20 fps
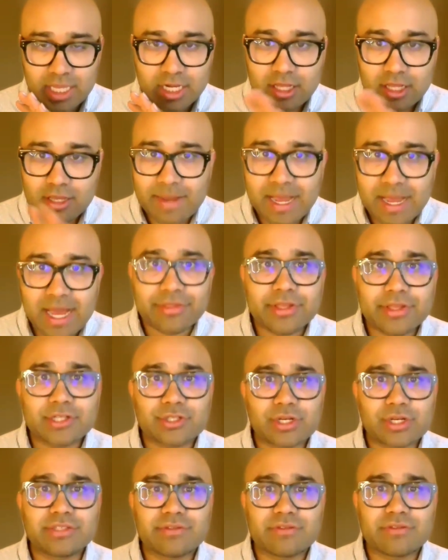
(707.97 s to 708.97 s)

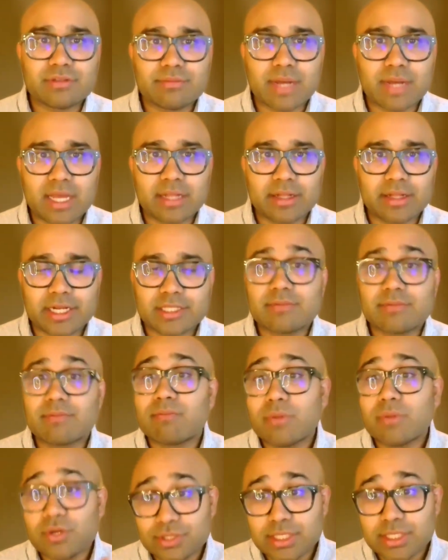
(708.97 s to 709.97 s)
idiopathic transverse
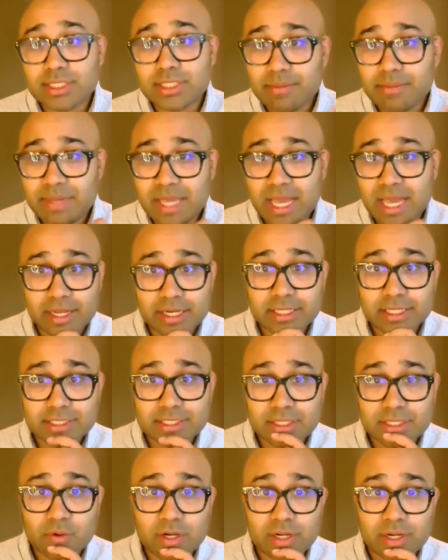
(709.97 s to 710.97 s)
myelitis, most of the time, yeah, it
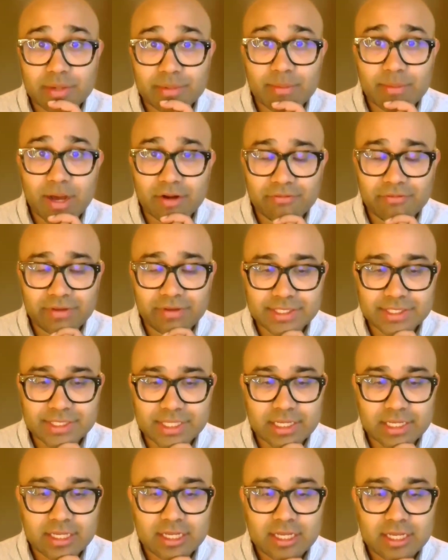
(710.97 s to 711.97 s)
is going to be
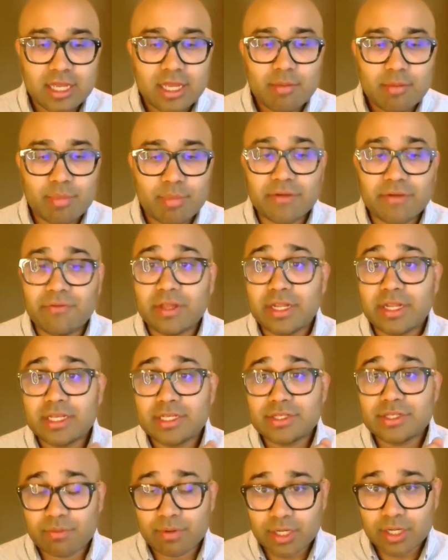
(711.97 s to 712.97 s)
monophasic. But if it
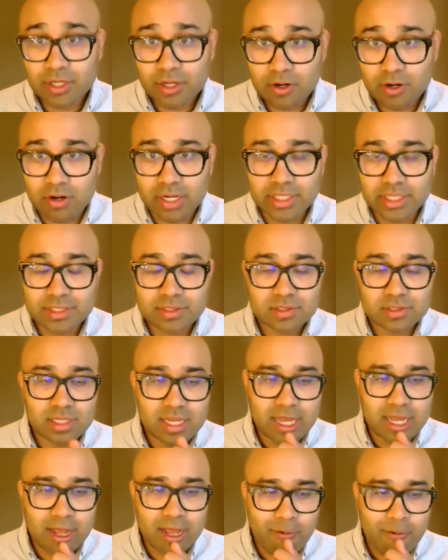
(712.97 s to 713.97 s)
is recurrent,
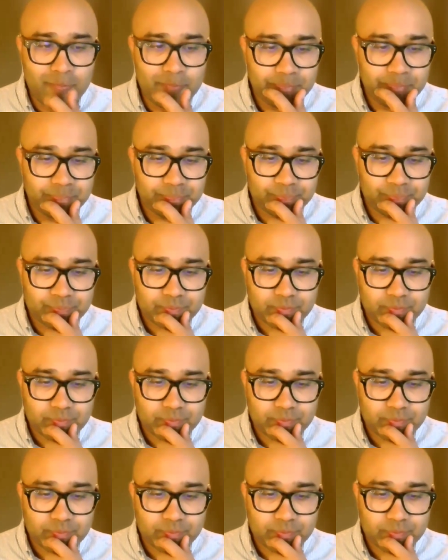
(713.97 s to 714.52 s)
I